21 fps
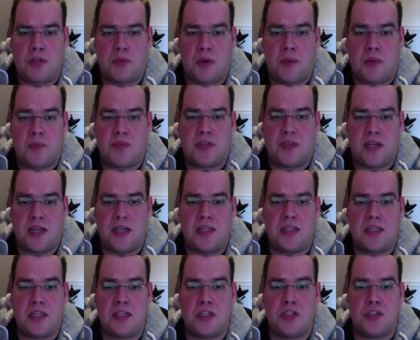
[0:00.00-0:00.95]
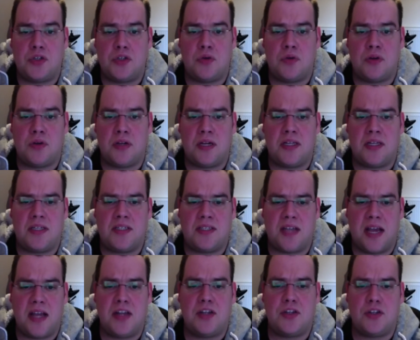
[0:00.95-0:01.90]
website and donate
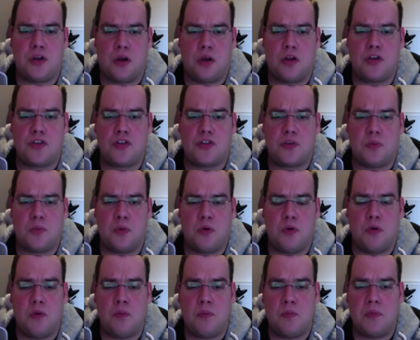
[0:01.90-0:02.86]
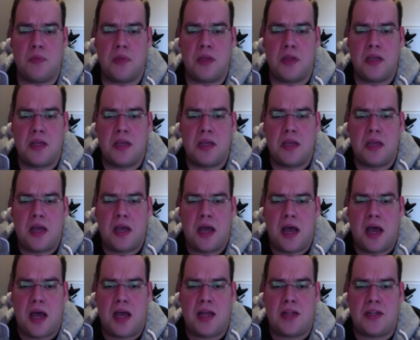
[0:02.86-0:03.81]
$10 or more
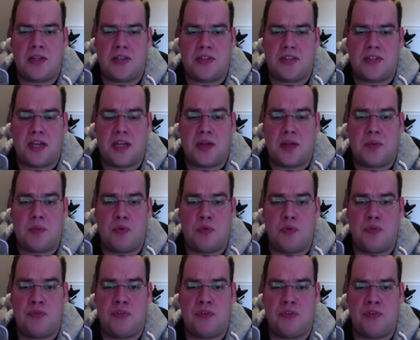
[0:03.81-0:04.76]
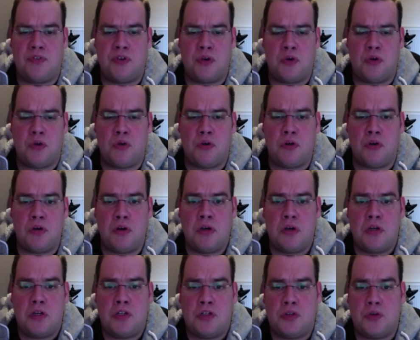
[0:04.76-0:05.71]
and send proof of your
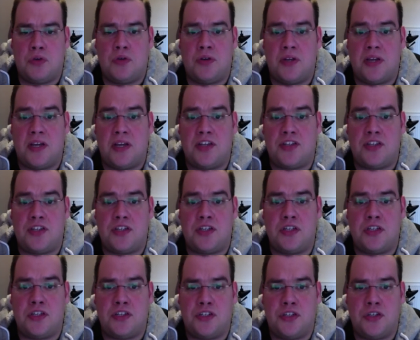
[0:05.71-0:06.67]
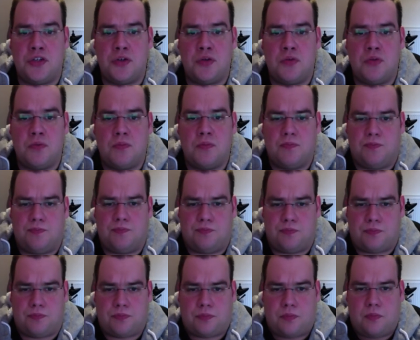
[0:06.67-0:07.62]
donation to
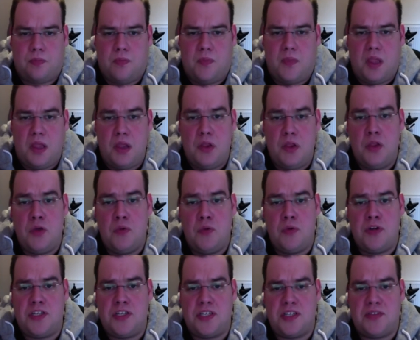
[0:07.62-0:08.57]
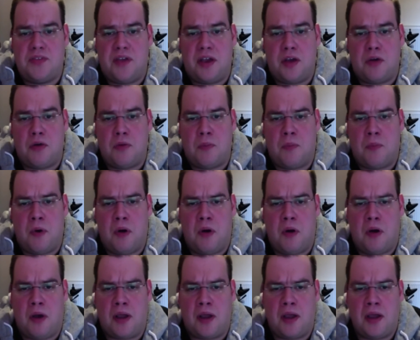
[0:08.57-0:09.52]
the Witches of Echo
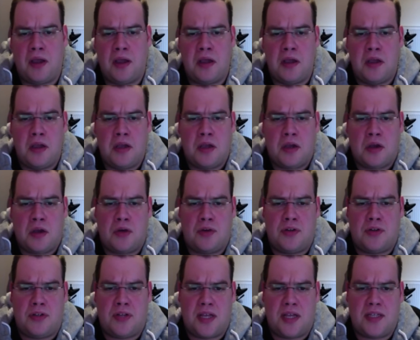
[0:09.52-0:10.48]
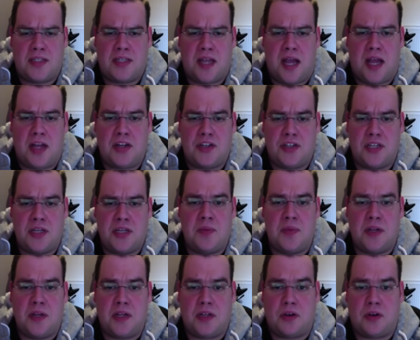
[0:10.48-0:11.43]
Park contest at
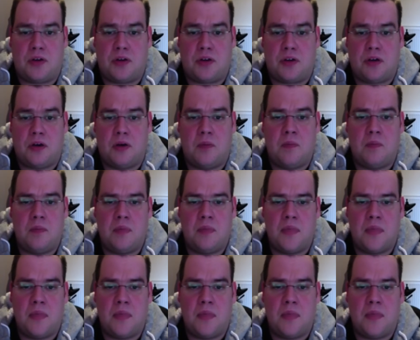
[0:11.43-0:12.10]
gmail.com